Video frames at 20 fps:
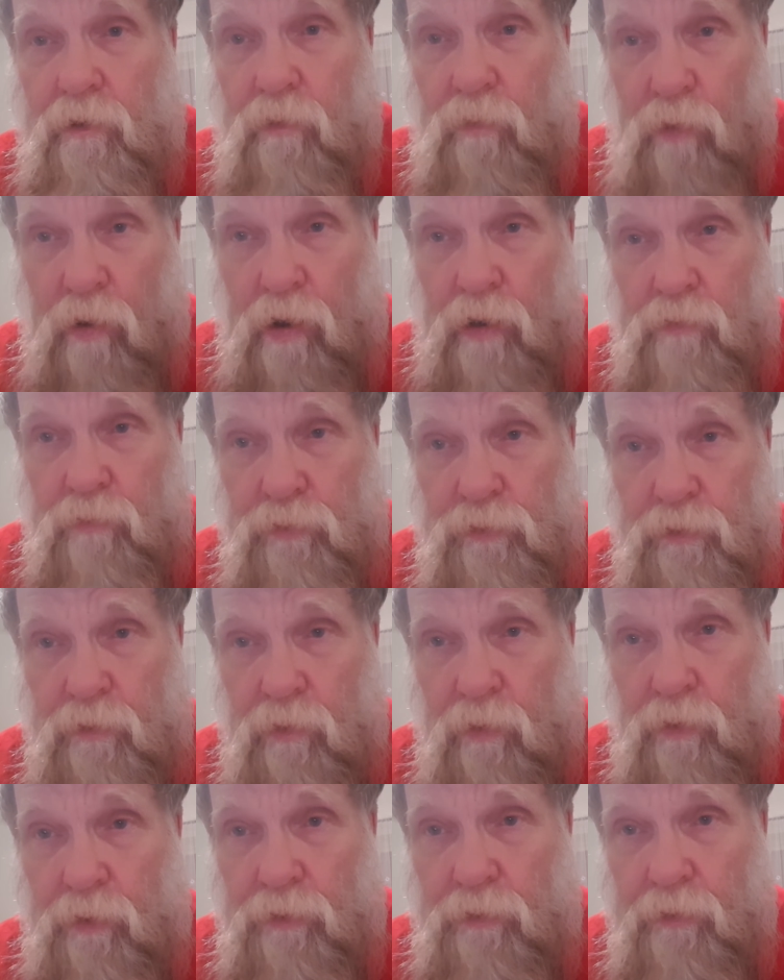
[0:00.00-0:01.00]
walk with the
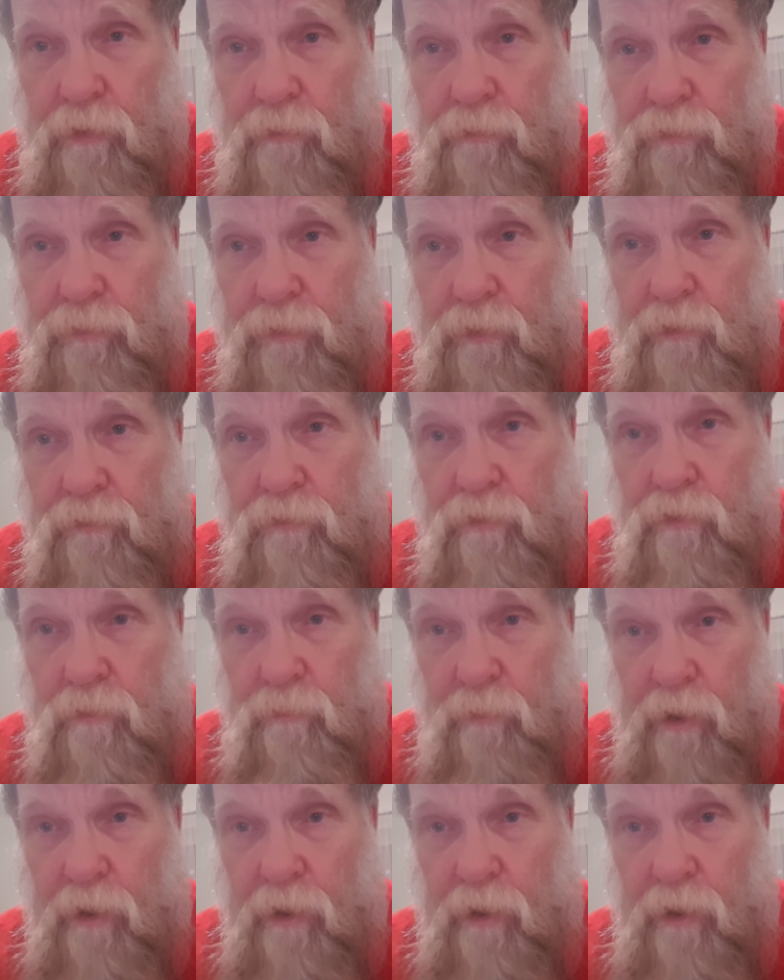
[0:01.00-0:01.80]
Lord to